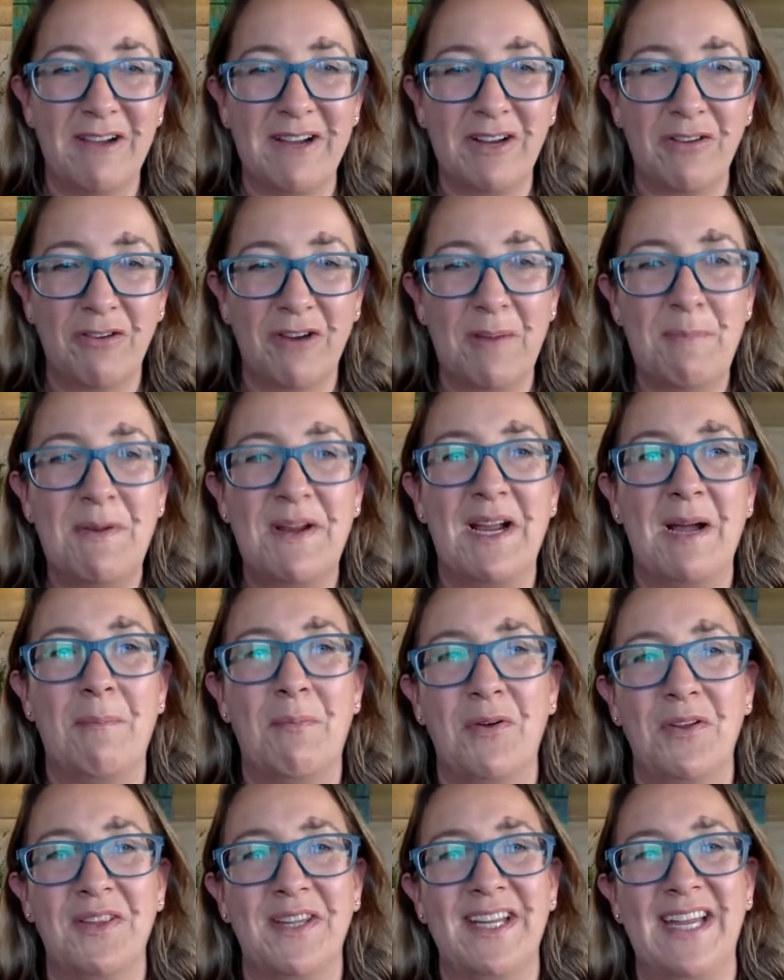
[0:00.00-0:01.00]
creeping
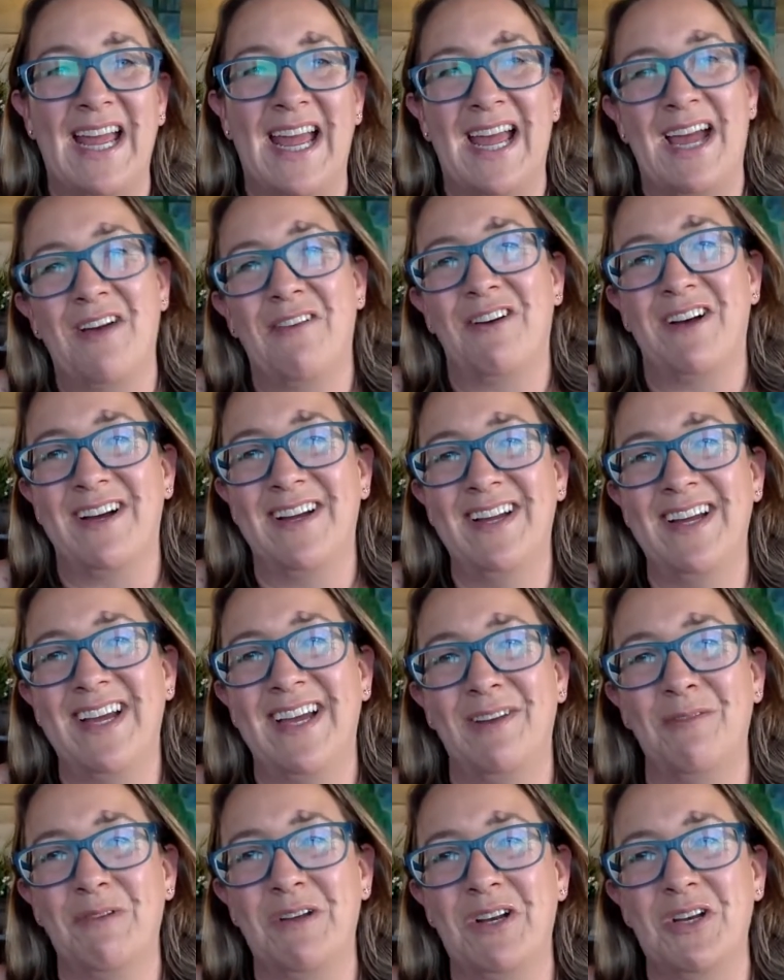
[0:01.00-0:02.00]
up on the hour
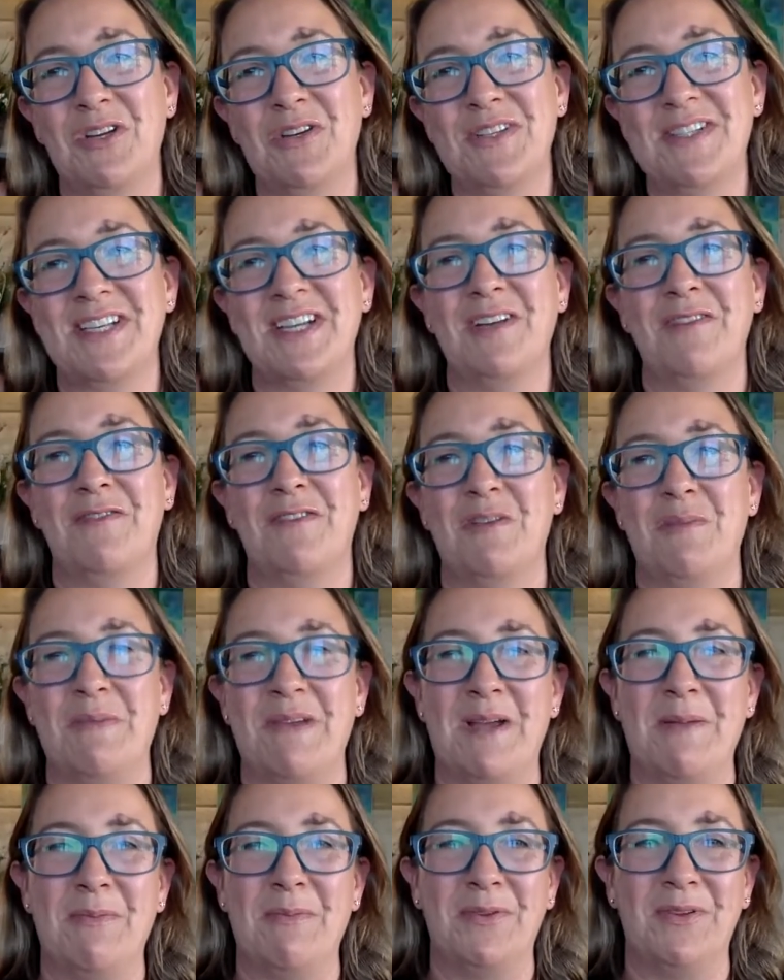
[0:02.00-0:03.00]
and we're losing a few
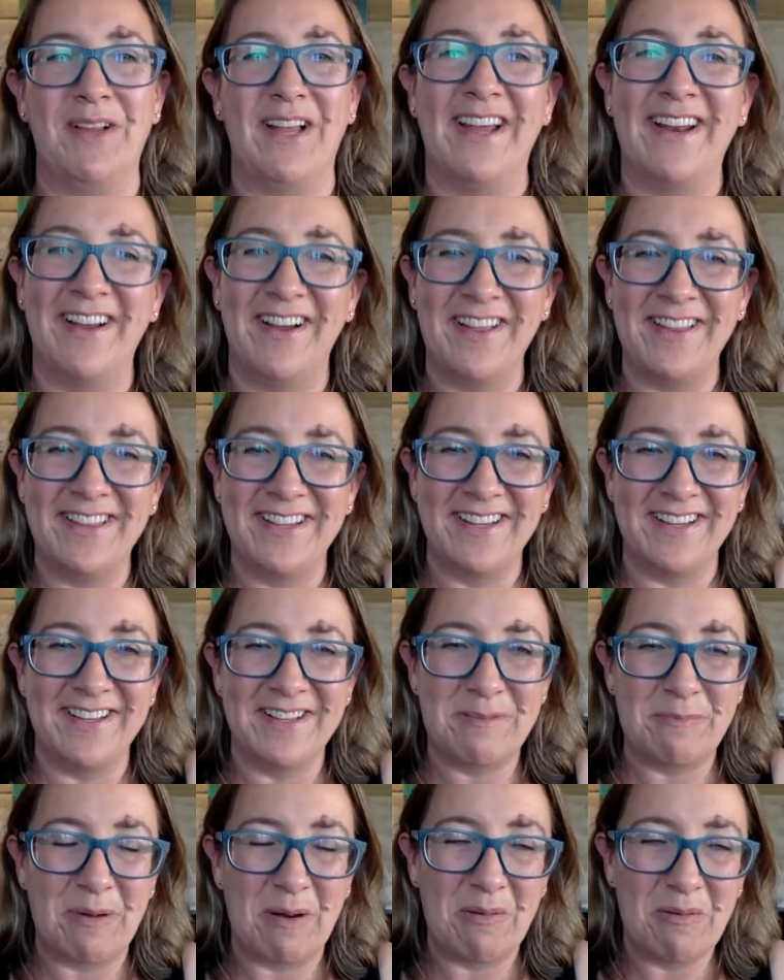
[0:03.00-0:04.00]
people, and I think
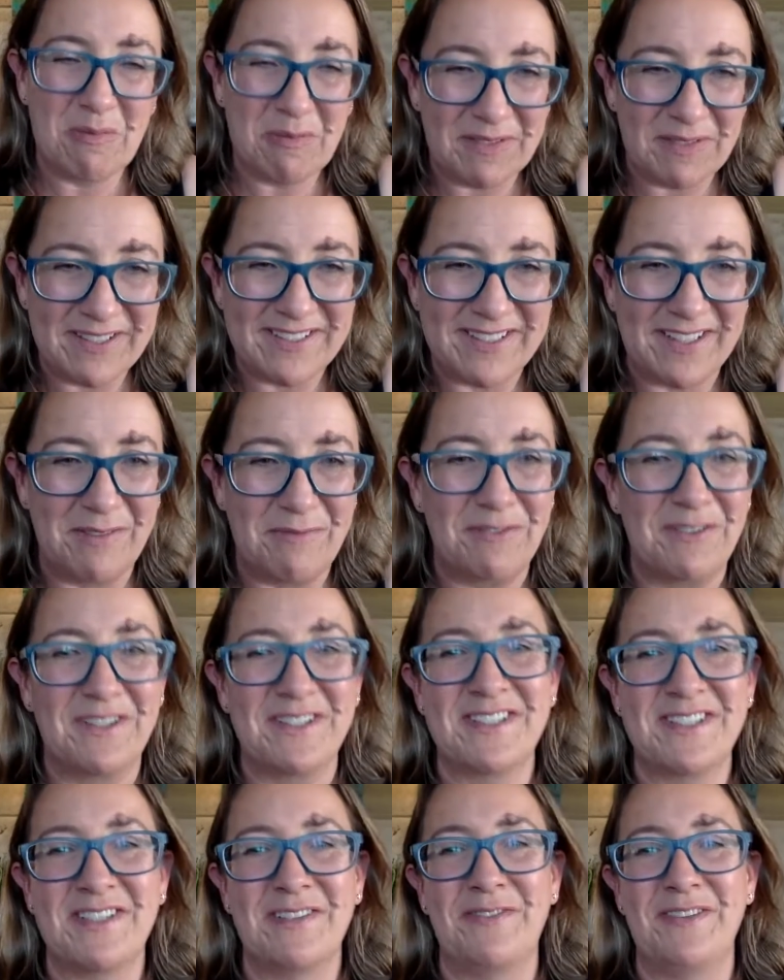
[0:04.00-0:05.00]
it's probably time for
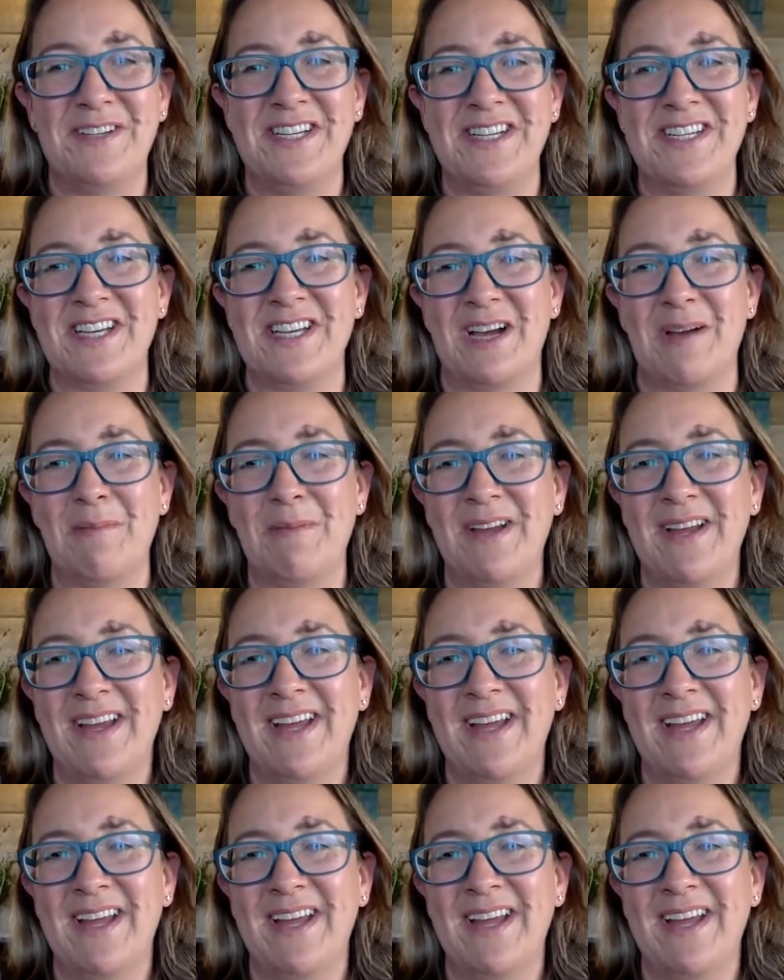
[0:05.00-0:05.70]
us to finish up.